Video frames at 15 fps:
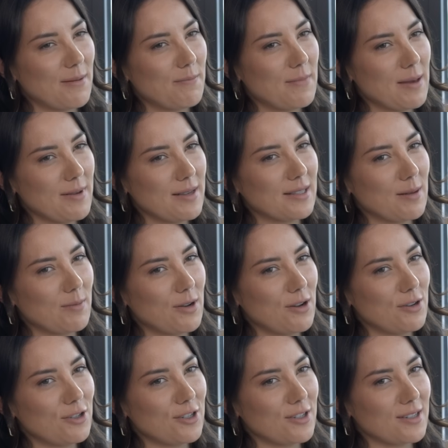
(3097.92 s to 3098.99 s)
Maybe
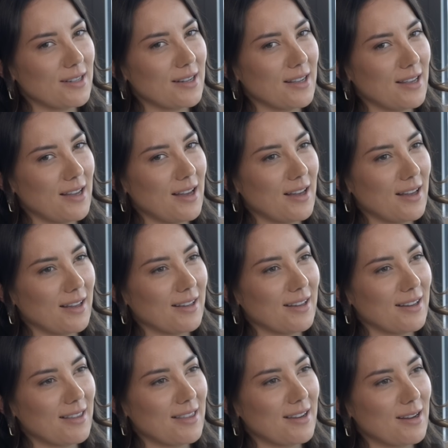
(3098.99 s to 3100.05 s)
subconsciously, yeah.
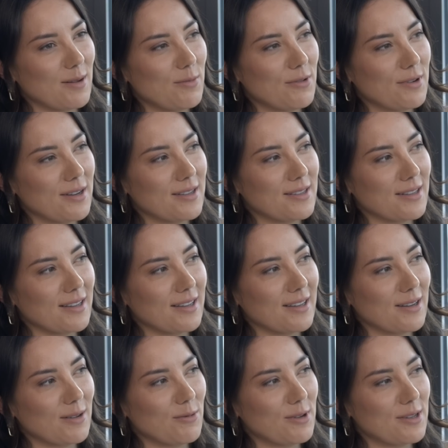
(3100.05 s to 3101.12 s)
I think I bought it as like
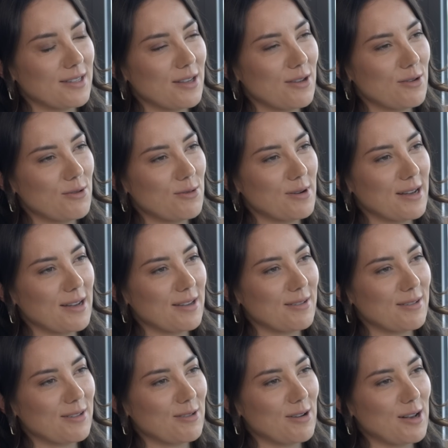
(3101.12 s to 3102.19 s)
a, what is it you call it?
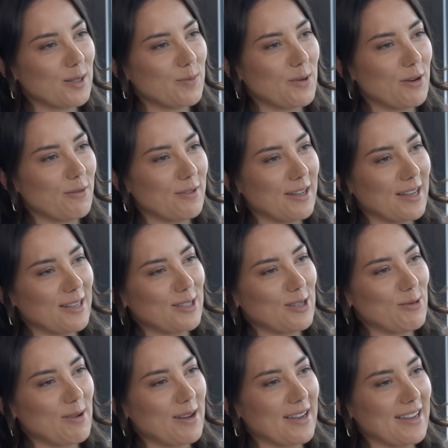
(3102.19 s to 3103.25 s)
Your husband often gets
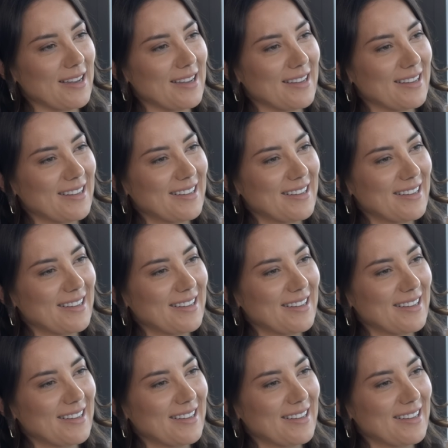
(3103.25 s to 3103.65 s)
you a